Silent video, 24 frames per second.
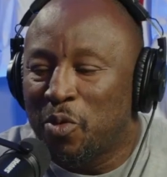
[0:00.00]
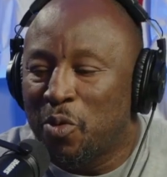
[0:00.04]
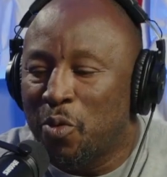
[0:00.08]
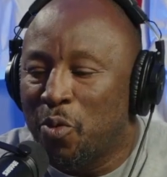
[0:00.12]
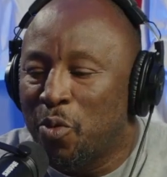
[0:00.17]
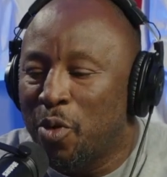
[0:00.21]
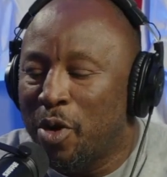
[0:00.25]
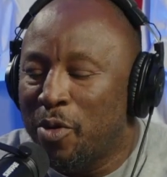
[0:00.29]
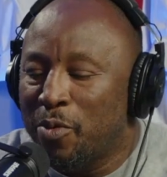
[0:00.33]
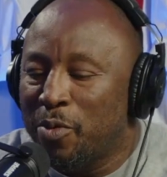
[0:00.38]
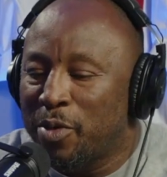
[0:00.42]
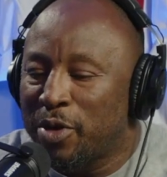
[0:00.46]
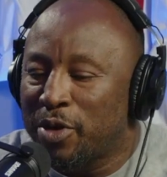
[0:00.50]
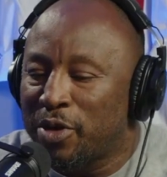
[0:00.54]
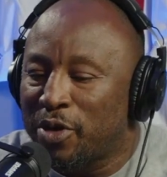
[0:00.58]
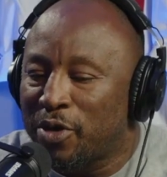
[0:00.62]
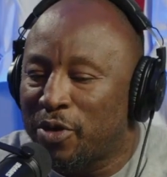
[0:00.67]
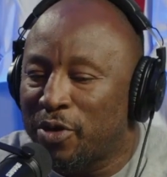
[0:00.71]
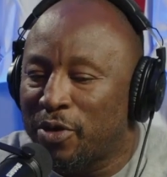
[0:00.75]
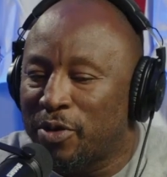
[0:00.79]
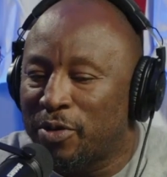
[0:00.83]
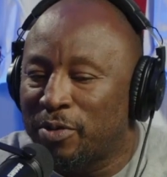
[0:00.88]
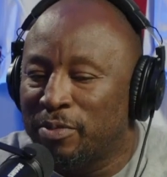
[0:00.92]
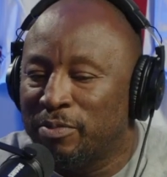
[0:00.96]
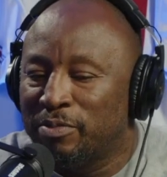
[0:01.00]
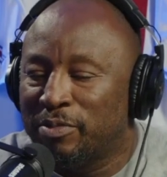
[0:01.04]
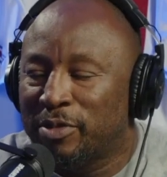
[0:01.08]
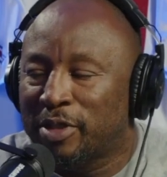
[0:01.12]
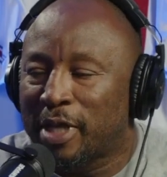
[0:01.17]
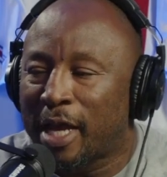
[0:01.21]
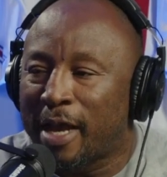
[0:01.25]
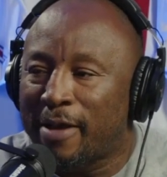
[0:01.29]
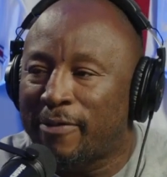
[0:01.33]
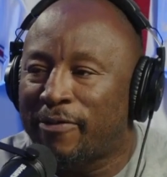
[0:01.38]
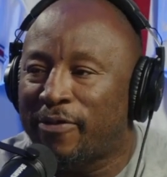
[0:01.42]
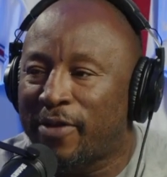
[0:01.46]
What were your
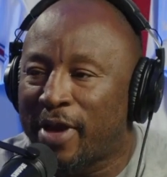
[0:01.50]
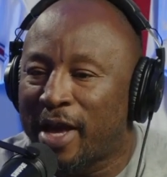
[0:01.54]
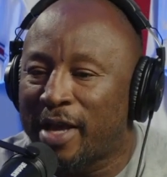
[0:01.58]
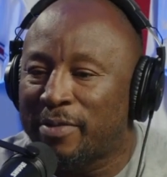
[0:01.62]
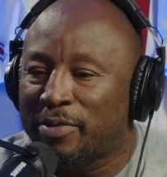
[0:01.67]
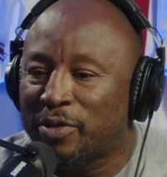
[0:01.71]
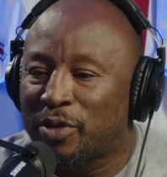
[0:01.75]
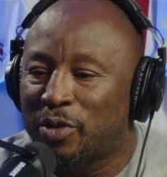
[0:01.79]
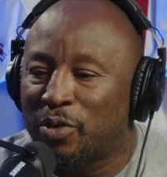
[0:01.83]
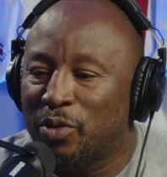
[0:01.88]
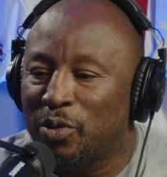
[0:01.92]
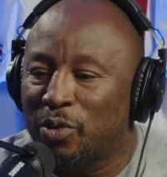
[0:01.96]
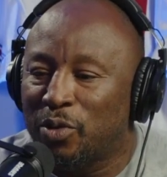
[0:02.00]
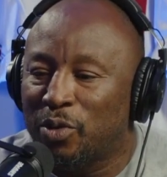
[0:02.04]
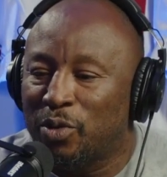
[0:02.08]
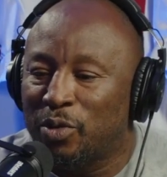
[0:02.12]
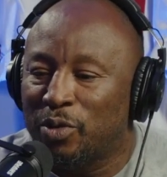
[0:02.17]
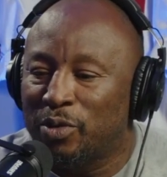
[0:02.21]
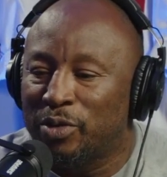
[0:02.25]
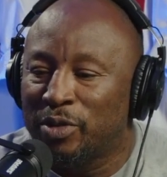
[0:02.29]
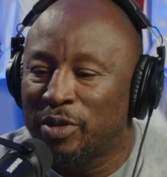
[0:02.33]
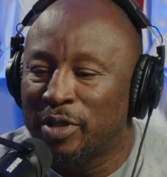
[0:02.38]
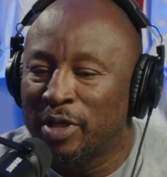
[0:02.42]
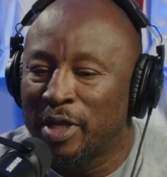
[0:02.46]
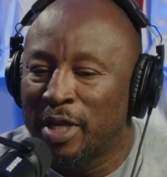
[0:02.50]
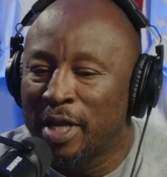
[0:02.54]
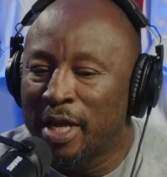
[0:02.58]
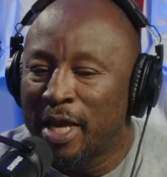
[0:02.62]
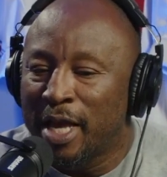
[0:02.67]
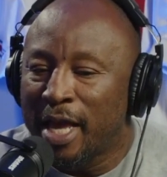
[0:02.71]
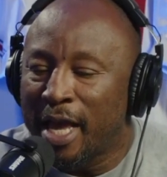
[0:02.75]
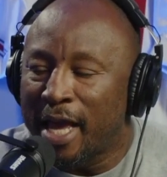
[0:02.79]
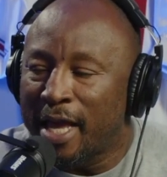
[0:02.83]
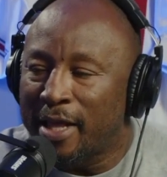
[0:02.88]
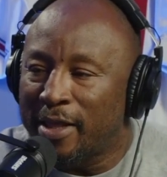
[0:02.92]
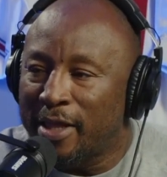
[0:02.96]
top 5 schools?
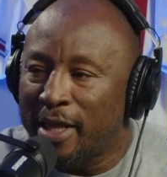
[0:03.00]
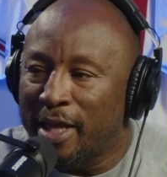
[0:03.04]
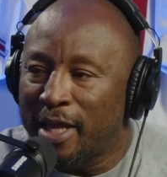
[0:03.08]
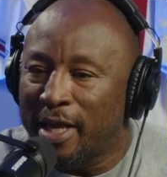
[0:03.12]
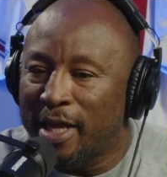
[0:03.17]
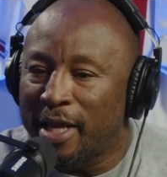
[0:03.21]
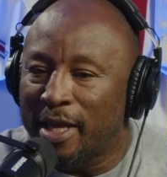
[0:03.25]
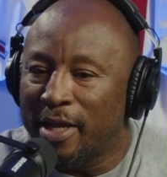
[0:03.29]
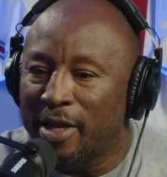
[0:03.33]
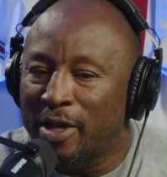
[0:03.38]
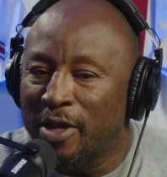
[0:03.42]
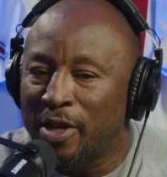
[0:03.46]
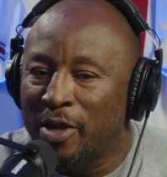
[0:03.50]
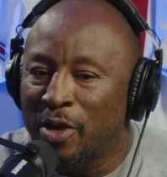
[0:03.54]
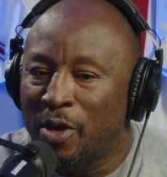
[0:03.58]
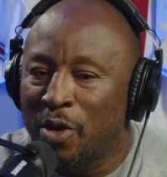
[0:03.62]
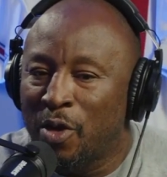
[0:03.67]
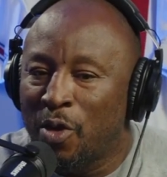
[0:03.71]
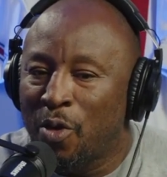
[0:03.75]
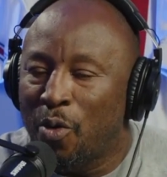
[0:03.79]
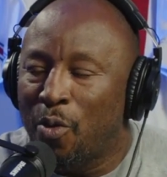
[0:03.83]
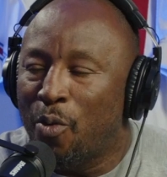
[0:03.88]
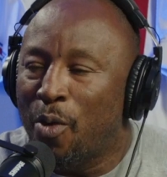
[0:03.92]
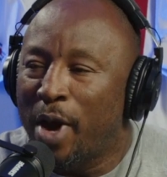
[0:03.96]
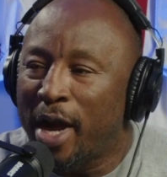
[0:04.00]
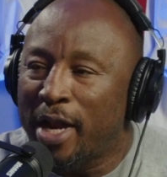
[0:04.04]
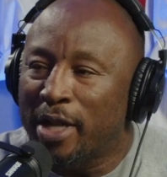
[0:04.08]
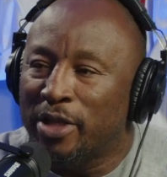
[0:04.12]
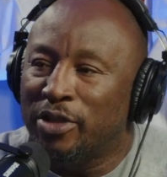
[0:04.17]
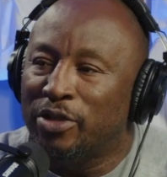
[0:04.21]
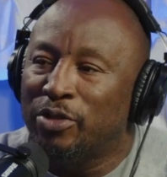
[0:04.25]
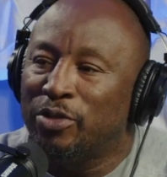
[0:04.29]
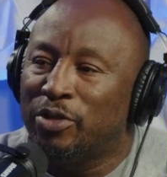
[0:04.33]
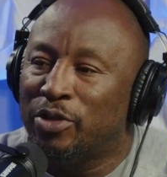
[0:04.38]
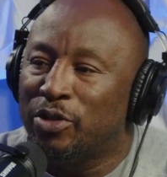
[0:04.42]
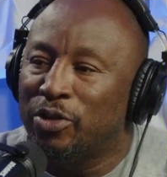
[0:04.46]
And then why
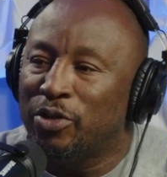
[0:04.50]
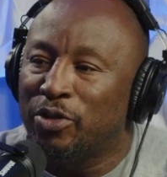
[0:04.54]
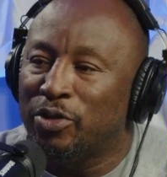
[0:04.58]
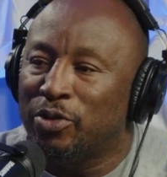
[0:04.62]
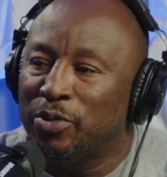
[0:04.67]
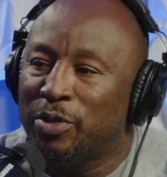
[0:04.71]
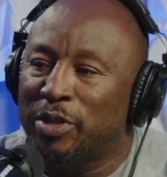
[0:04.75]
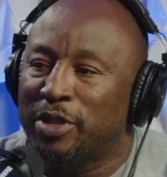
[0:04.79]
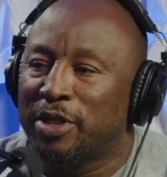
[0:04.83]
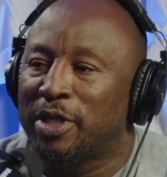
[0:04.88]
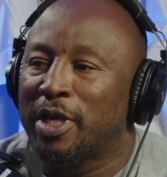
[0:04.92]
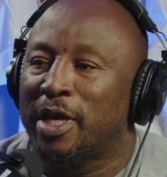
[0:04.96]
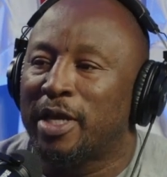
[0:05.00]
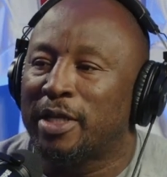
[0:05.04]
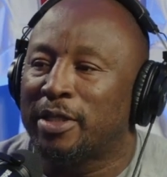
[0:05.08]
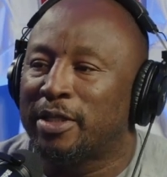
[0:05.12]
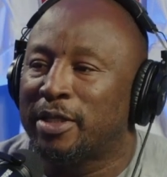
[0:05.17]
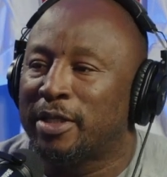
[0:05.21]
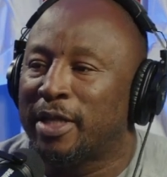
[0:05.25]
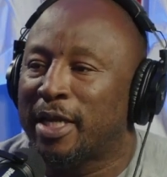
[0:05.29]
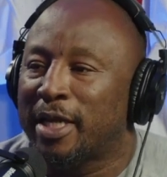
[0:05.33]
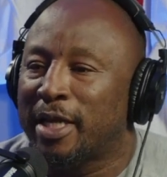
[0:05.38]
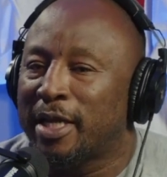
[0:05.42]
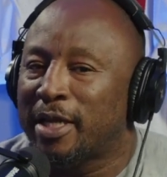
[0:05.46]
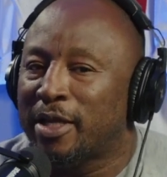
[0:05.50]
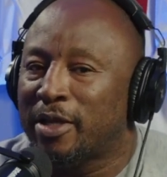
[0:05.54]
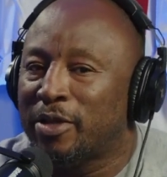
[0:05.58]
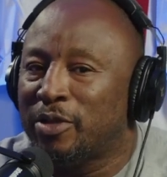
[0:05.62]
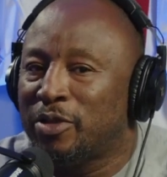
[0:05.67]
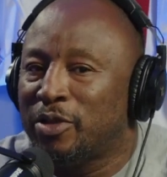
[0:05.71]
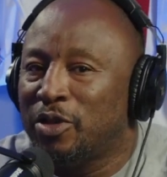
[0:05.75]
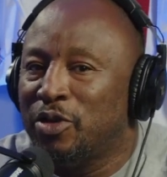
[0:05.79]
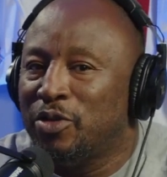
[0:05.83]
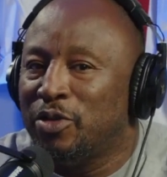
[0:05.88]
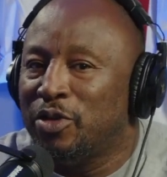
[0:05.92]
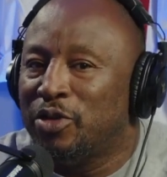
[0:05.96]
did you choose Wisconsin?
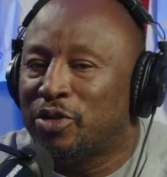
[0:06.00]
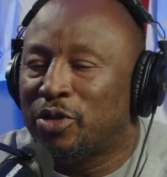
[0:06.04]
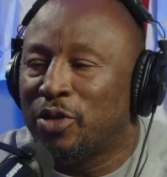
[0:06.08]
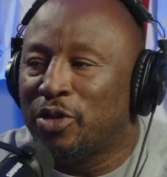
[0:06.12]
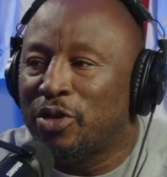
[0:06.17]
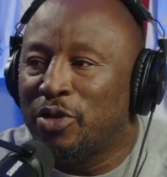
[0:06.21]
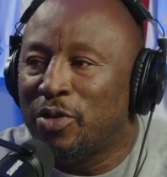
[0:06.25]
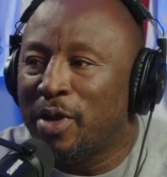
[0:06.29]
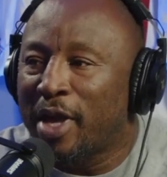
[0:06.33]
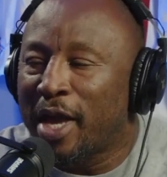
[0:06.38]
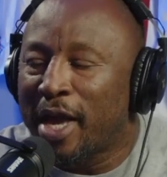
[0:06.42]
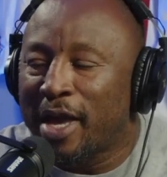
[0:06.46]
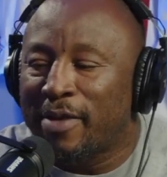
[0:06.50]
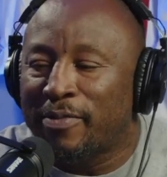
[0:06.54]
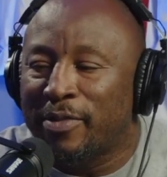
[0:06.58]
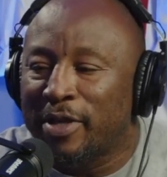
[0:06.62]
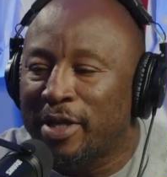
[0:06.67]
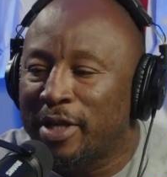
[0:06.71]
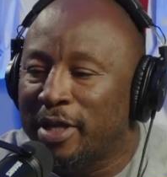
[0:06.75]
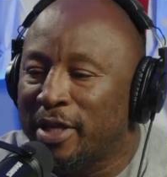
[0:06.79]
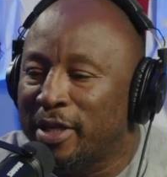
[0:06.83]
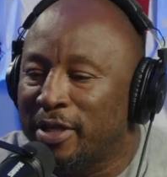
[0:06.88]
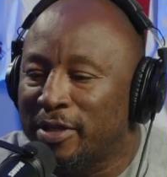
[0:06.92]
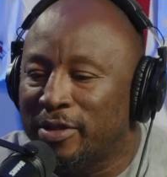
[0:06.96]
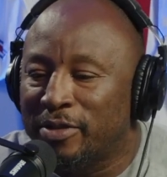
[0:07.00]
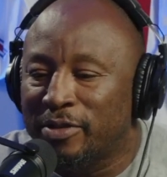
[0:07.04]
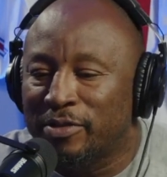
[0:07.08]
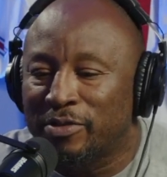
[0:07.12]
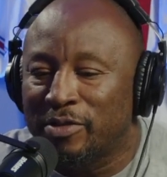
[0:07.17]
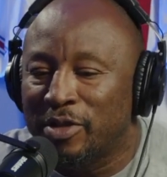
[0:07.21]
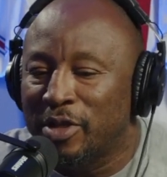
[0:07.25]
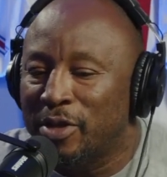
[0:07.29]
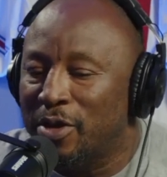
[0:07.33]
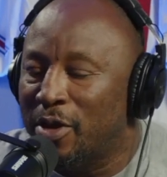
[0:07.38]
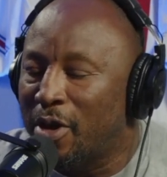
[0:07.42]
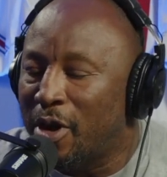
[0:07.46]
So you have these,
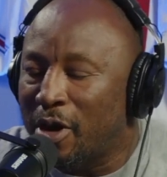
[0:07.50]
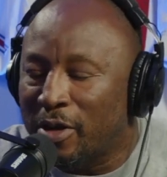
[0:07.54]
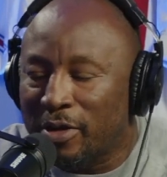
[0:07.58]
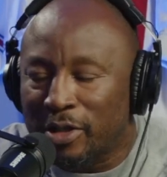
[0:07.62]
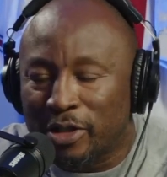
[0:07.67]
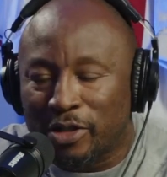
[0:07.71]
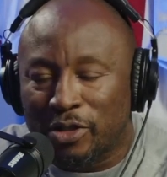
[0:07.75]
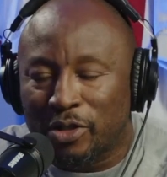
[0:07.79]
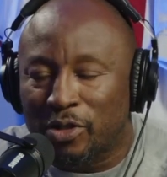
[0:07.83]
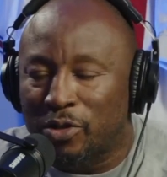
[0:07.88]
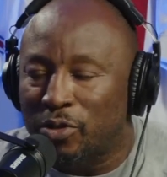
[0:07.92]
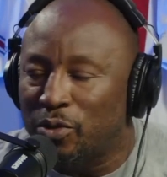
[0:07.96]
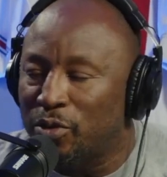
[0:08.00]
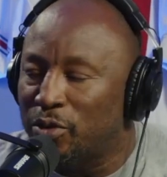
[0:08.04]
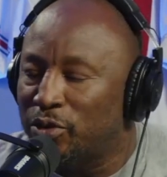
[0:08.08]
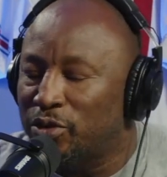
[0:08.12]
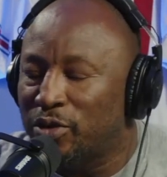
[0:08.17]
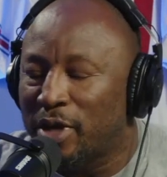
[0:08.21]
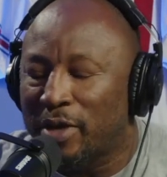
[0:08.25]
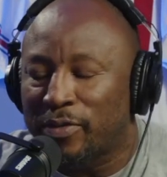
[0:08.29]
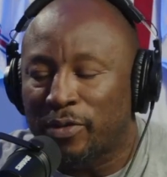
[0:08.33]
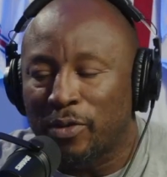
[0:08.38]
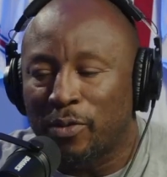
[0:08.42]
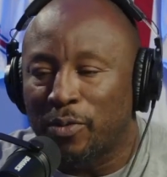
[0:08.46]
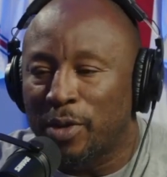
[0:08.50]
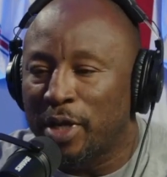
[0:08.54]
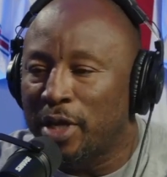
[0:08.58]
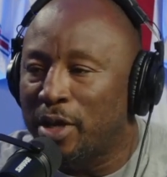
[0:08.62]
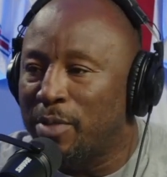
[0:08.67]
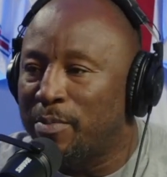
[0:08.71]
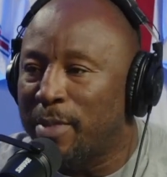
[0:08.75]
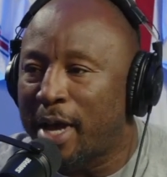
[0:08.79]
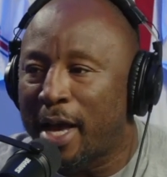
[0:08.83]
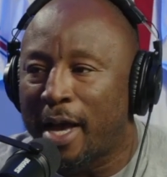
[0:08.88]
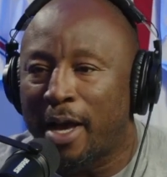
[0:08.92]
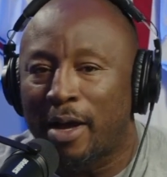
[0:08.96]
all these schools. You have to weed
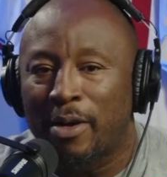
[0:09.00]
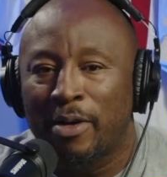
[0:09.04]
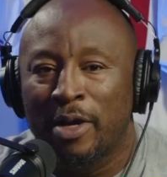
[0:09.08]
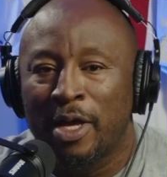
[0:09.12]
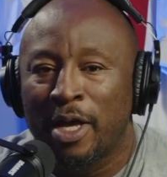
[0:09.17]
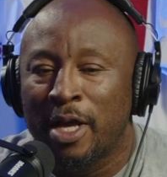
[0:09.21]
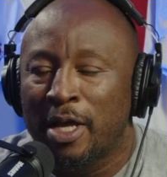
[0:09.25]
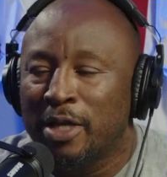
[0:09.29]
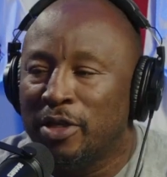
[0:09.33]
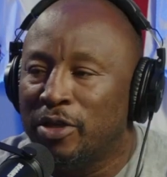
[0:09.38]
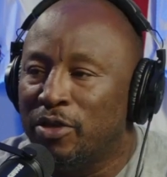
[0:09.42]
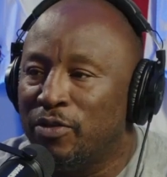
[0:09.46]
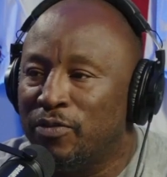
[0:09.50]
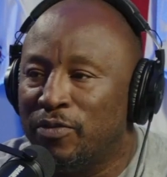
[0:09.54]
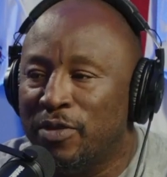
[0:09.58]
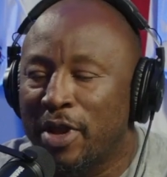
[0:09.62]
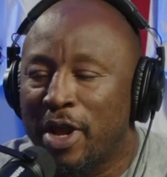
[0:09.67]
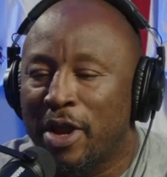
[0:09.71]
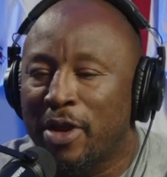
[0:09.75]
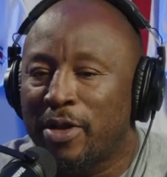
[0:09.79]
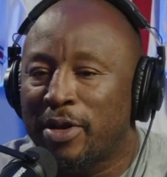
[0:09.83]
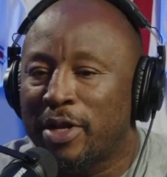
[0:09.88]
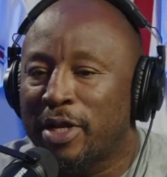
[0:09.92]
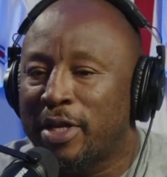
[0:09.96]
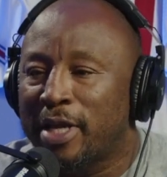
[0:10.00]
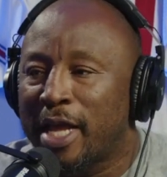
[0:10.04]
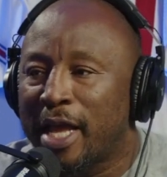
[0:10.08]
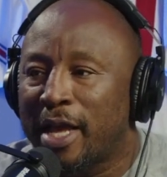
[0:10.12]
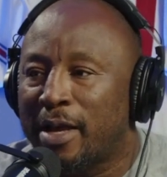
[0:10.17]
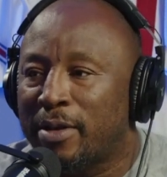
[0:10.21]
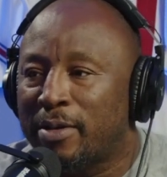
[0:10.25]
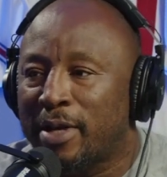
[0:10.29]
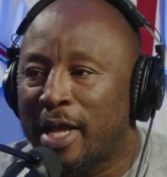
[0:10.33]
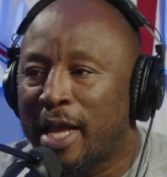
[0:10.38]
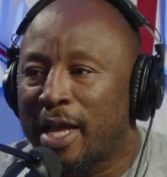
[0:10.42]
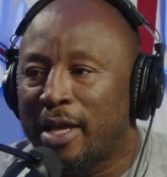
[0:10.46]
them out. You've narrowed it
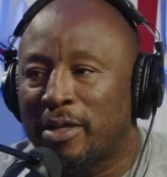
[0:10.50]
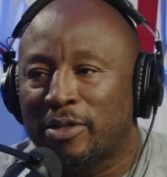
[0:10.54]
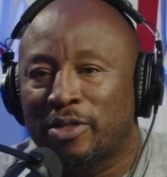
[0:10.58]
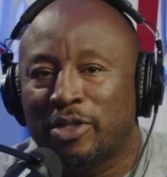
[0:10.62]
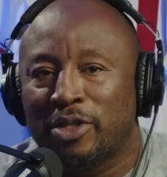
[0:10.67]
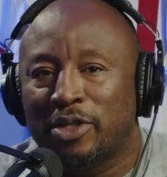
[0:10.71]
down now